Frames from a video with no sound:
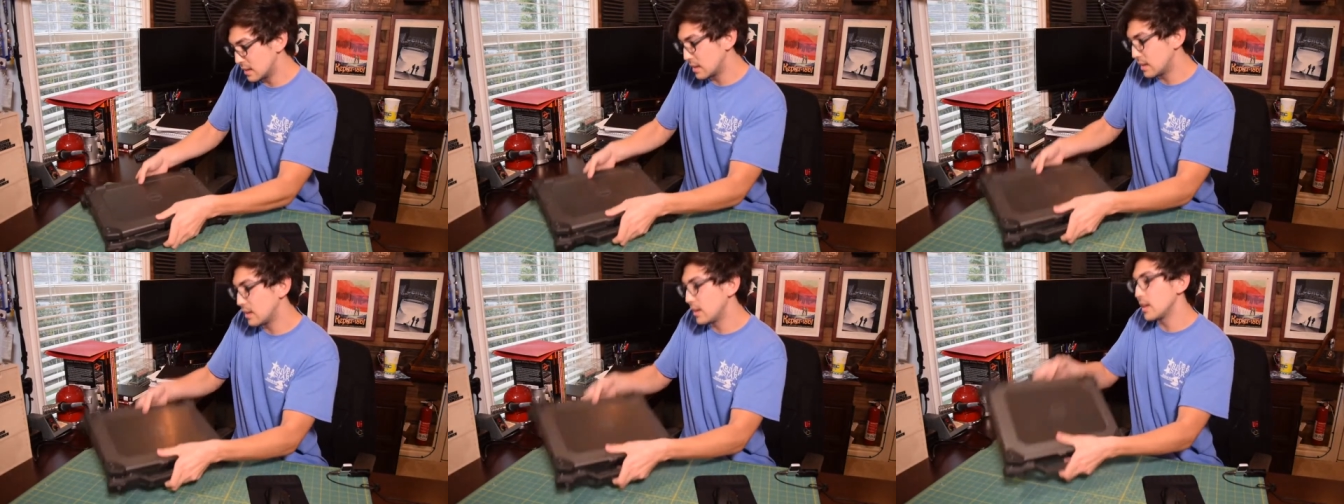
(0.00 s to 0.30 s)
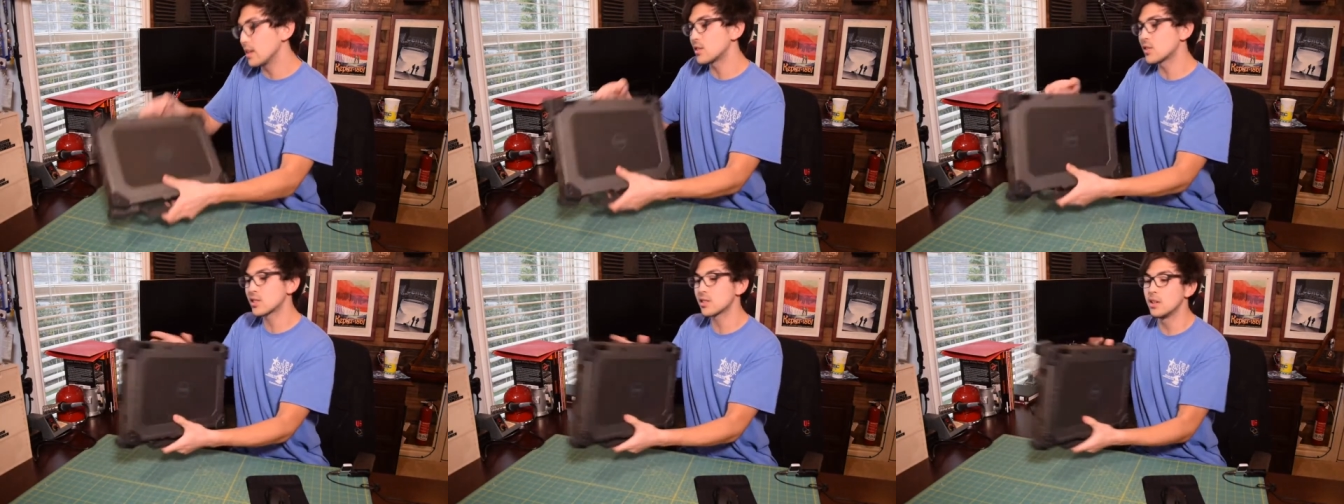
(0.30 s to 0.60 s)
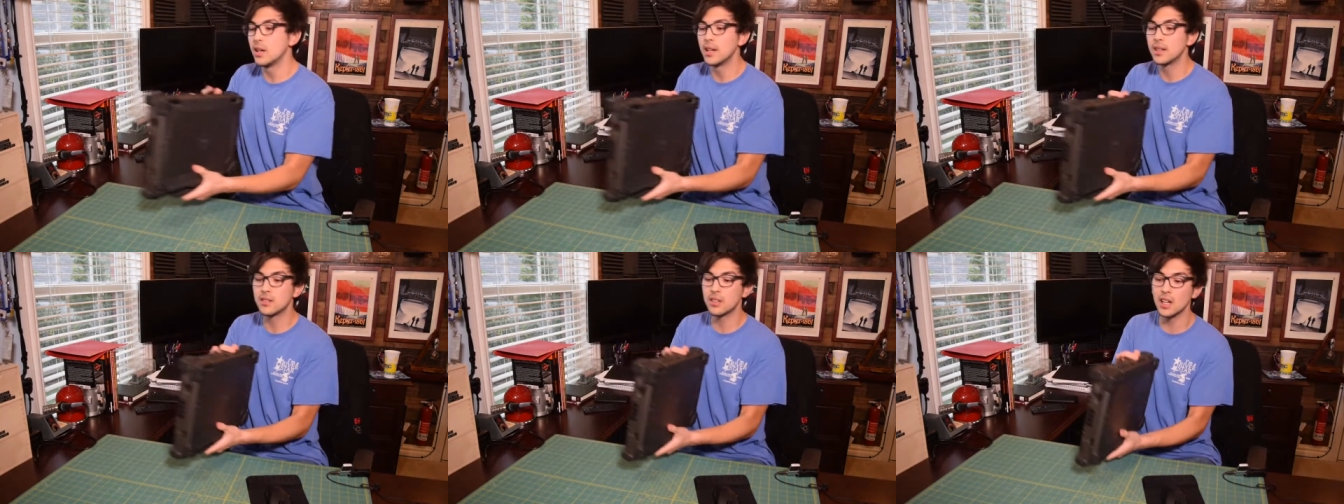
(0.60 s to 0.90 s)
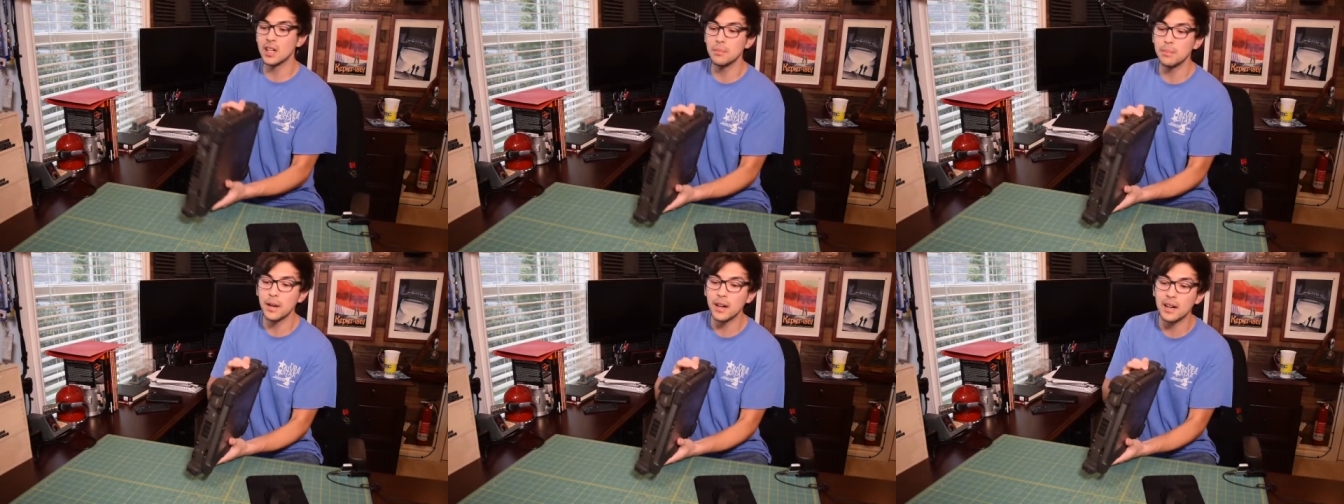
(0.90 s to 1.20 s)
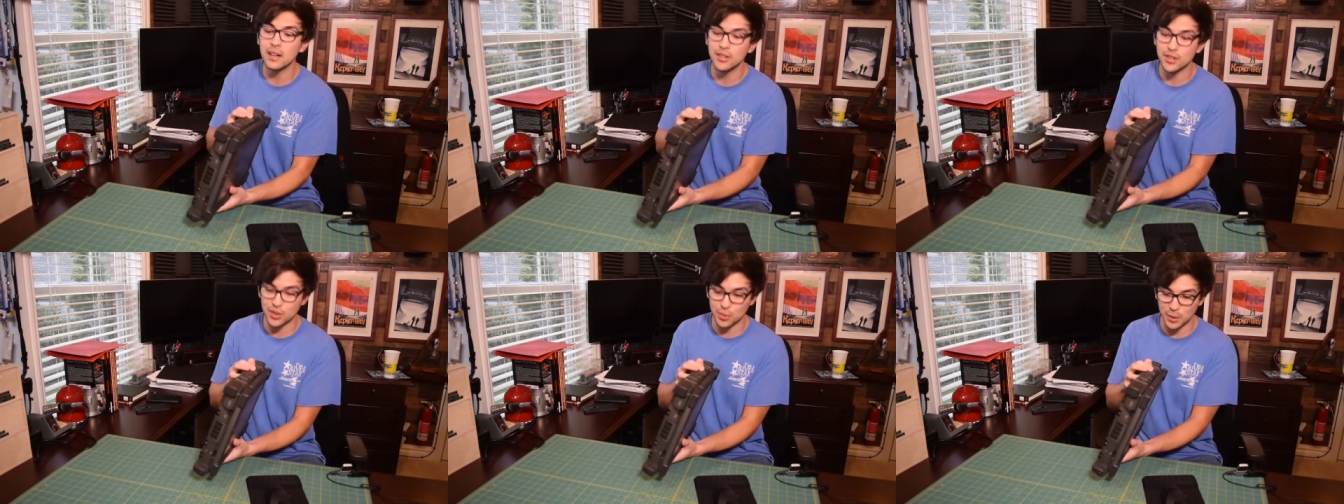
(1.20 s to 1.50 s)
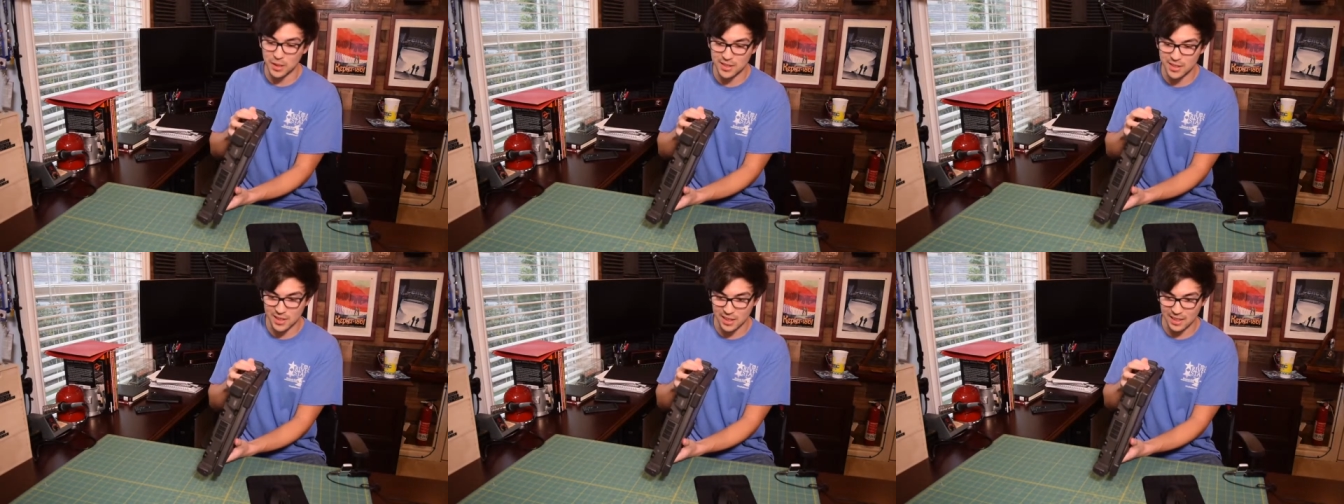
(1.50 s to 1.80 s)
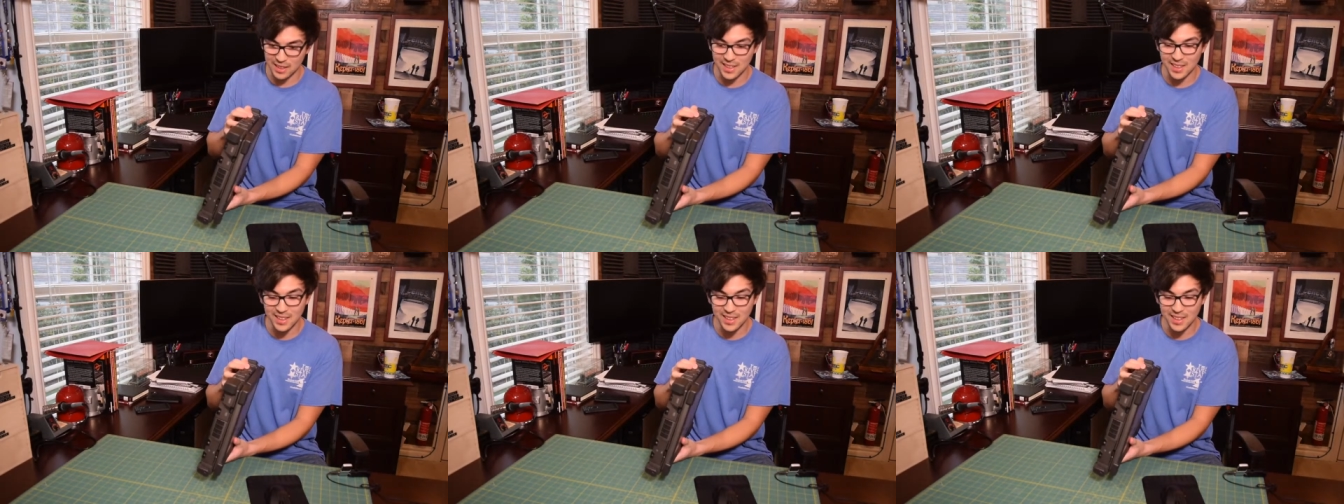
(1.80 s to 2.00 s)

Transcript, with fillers: it's 10 pounds once again.